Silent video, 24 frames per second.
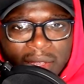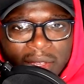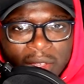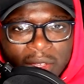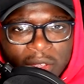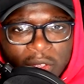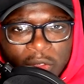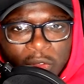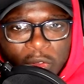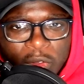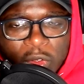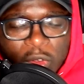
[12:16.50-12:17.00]

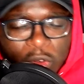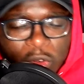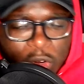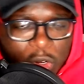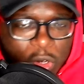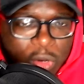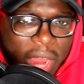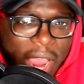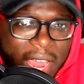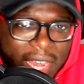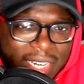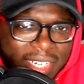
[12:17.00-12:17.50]
You
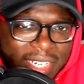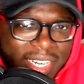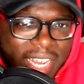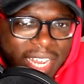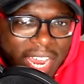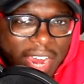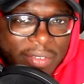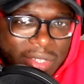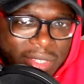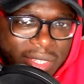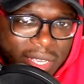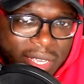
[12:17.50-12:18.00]
created
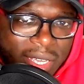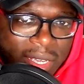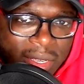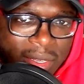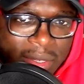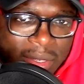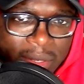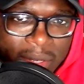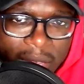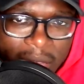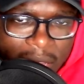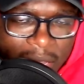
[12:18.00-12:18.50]
everything,
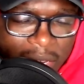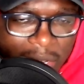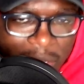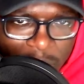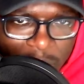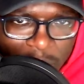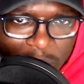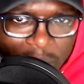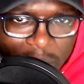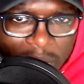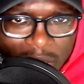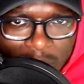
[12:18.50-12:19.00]

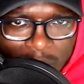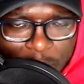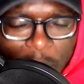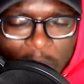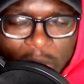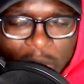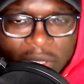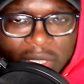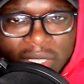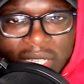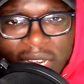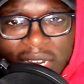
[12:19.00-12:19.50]
including the
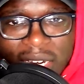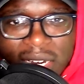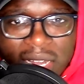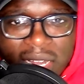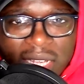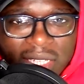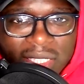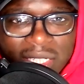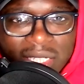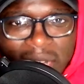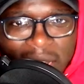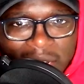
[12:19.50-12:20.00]
person that he
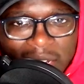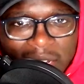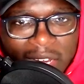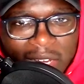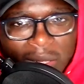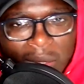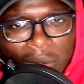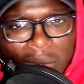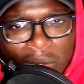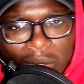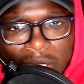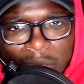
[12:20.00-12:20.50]
doesn't like,
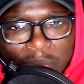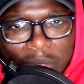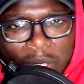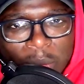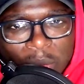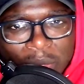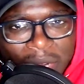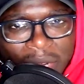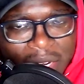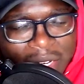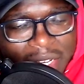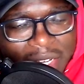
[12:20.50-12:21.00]
including the
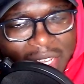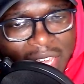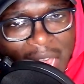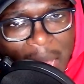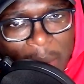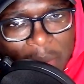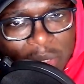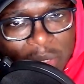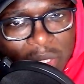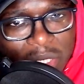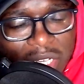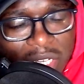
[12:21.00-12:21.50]
people that
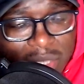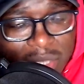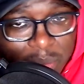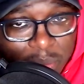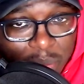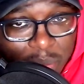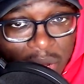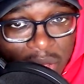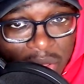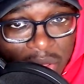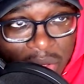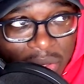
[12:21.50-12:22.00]
captured his
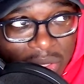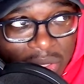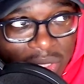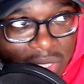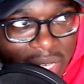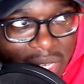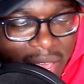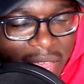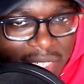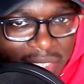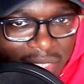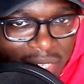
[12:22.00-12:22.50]
brother
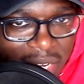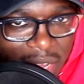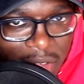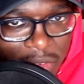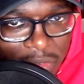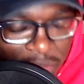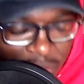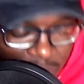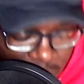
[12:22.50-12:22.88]
slash nephew,